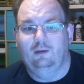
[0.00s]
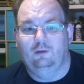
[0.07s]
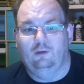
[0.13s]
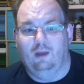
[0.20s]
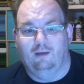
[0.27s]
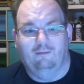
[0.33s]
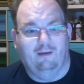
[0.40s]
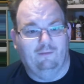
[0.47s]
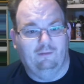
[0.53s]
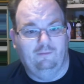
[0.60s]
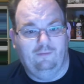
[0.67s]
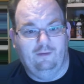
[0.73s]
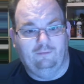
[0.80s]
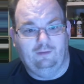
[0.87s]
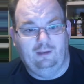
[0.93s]

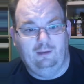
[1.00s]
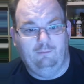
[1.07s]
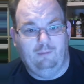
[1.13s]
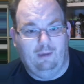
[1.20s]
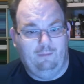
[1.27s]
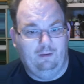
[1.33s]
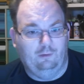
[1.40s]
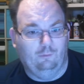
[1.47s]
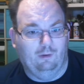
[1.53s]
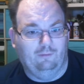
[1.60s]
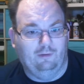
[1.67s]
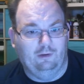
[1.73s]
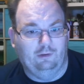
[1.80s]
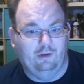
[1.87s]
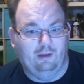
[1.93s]
$1,150, maybe
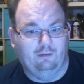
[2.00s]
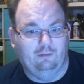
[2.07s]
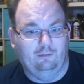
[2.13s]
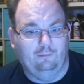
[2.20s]
$1,200.